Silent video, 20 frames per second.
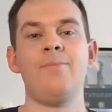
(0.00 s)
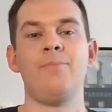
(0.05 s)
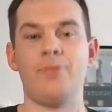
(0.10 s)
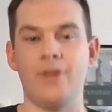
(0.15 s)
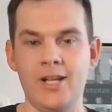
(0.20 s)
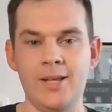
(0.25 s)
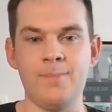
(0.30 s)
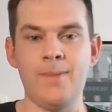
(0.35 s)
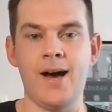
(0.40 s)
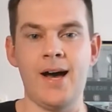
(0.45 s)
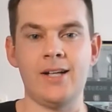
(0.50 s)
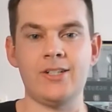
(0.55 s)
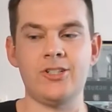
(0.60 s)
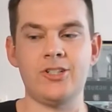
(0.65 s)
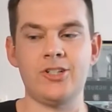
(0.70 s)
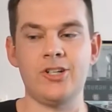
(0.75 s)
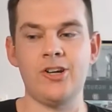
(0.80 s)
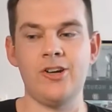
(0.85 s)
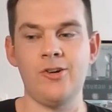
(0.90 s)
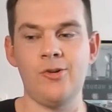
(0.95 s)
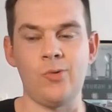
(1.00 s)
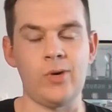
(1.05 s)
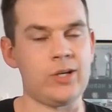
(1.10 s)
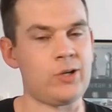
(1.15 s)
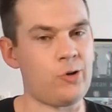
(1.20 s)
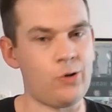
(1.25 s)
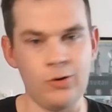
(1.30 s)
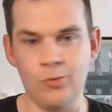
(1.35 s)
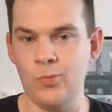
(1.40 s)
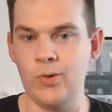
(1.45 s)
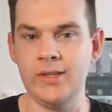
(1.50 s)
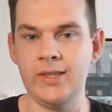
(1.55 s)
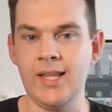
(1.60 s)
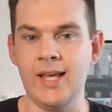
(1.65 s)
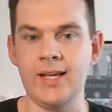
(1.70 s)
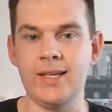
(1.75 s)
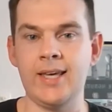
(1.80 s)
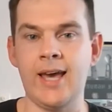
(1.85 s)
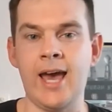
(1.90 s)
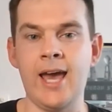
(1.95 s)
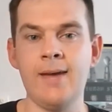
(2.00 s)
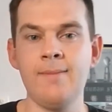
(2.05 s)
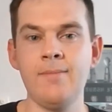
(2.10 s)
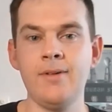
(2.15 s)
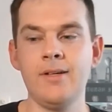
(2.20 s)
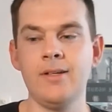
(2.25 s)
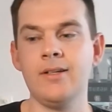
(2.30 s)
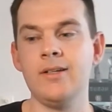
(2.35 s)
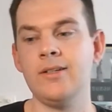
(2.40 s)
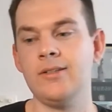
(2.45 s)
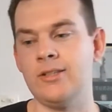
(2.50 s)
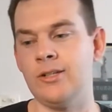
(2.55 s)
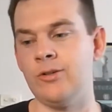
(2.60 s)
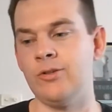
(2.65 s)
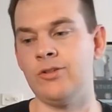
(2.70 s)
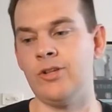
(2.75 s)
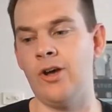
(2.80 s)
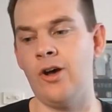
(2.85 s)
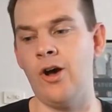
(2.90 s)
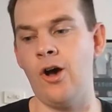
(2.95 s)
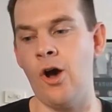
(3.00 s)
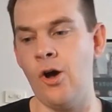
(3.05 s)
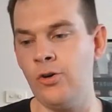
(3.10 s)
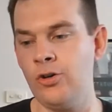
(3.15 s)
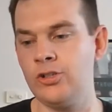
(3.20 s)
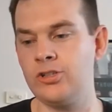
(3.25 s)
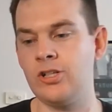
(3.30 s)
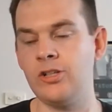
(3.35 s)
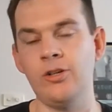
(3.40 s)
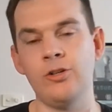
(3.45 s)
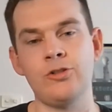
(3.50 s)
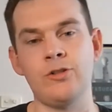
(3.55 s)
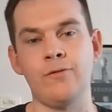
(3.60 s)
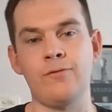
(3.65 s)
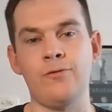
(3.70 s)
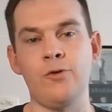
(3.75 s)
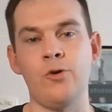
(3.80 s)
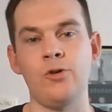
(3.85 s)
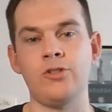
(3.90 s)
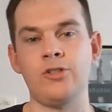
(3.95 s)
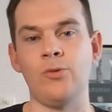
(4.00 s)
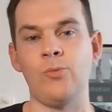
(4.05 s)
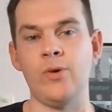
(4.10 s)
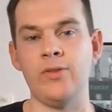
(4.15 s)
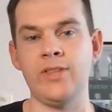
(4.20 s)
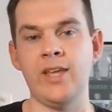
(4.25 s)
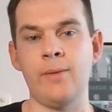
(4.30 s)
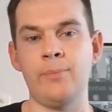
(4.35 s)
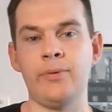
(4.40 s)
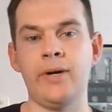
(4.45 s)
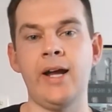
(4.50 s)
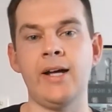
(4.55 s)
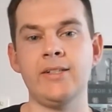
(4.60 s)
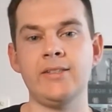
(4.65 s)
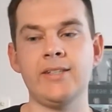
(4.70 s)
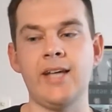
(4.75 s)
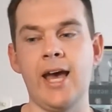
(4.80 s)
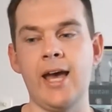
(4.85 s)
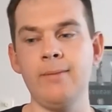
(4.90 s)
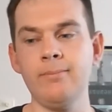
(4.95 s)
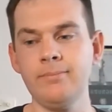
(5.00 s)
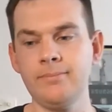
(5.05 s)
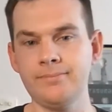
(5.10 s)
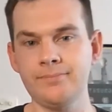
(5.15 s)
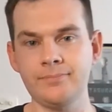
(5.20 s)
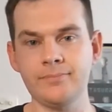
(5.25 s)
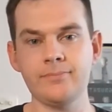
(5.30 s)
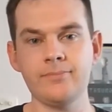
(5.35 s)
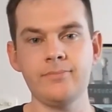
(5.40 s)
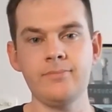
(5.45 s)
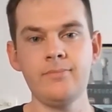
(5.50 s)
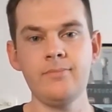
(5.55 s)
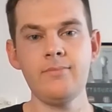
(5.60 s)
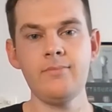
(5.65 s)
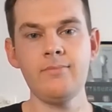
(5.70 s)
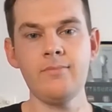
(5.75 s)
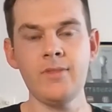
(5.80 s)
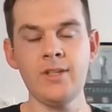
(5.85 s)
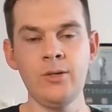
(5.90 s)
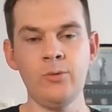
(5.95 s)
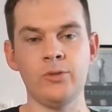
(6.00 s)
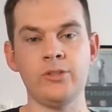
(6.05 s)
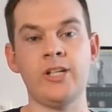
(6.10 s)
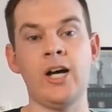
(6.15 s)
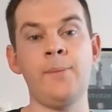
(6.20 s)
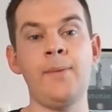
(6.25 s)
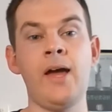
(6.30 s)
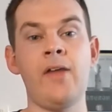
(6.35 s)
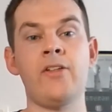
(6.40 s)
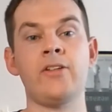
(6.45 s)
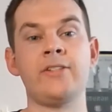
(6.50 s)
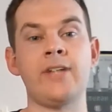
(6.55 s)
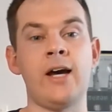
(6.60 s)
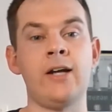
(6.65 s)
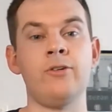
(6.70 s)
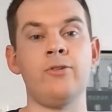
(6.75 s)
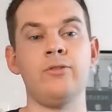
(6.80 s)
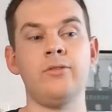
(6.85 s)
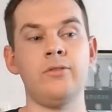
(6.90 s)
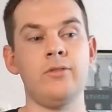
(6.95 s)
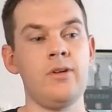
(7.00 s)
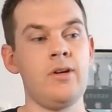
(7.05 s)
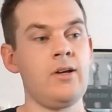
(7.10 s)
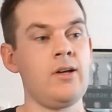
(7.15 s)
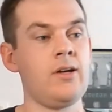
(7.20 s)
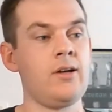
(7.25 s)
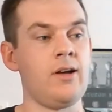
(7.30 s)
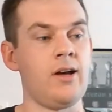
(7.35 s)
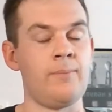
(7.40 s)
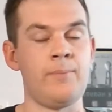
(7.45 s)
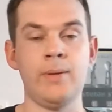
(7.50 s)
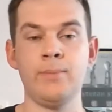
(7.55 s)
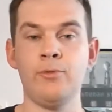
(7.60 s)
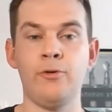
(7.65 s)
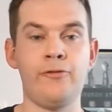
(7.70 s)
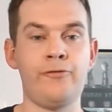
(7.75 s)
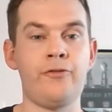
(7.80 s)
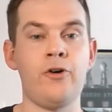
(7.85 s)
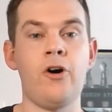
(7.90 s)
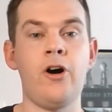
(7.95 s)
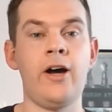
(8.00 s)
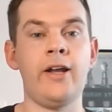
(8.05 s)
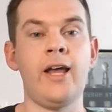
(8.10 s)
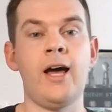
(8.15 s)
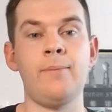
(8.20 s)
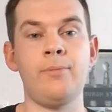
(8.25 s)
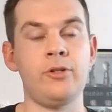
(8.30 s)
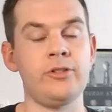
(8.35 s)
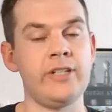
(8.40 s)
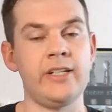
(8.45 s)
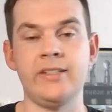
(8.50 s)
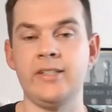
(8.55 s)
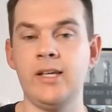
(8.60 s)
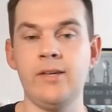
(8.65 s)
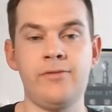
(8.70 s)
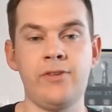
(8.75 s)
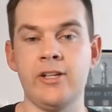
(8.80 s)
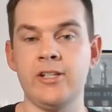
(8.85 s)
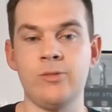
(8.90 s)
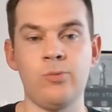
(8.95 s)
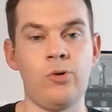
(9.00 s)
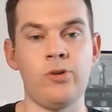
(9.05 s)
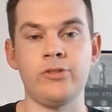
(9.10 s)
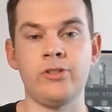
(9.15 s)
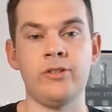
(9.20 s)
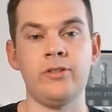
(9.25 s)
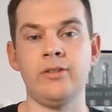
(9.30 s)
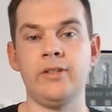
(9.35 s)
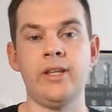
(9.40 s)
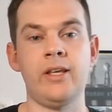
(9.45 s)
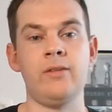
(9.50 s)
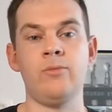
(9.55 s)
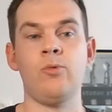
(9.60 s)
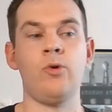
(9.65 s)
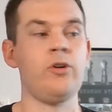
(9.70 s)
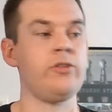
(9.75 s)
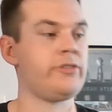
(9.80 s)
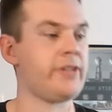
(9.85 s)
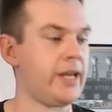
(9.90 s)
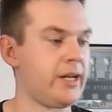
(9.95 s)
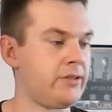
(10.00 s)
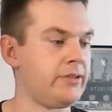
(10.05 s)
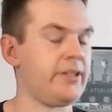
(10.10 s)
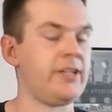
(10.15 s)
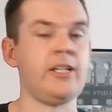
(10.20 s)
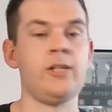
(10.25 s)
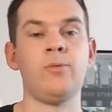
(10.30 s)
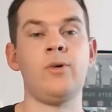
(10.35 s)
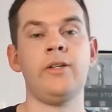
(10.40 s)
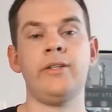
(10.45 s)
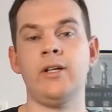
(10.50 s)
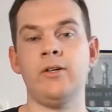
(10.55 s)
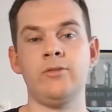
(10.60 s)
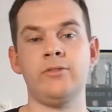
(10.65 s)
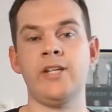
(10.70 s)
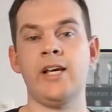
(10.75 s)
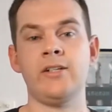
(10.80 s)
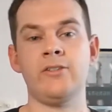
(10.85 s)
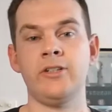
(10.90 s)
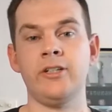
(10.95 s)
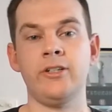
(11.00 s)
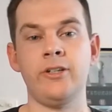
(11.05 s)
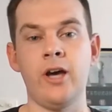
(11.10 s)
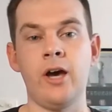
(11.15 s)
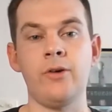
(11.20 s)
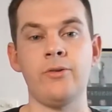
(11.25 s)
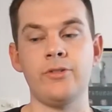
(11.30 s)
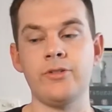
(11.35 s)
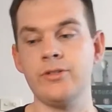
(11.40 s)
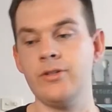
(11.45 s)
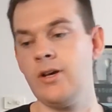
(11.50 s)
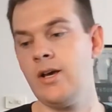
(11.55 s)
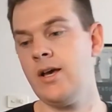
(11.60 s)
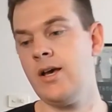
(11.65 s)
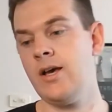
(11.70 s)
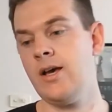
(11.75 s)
Pretty much, we couldn't win that game. The only solution to win that Browns game was coming out of the tunnel a bit more fired up because their defense wasn't. They weren't tackling anyone. They were tackling ghosts.